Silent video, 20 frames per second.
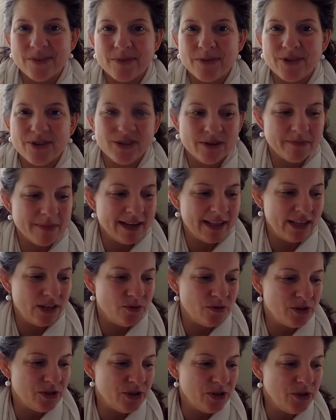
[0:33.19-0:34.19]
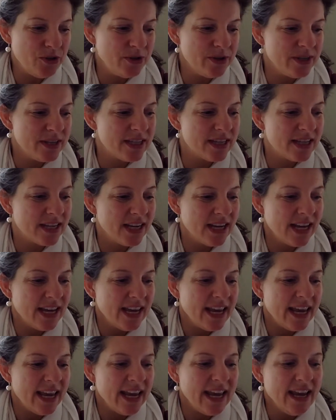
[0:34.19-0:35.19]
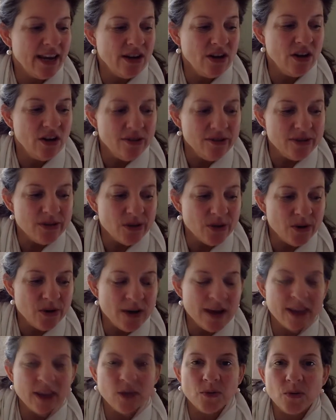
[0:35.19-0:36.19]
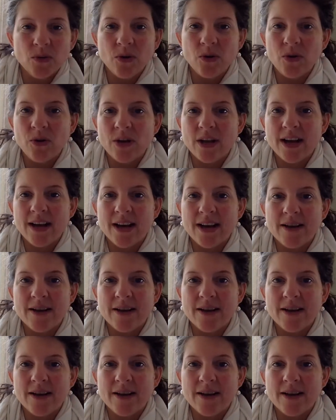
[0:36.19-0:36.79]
emergent bilingual students and also at the role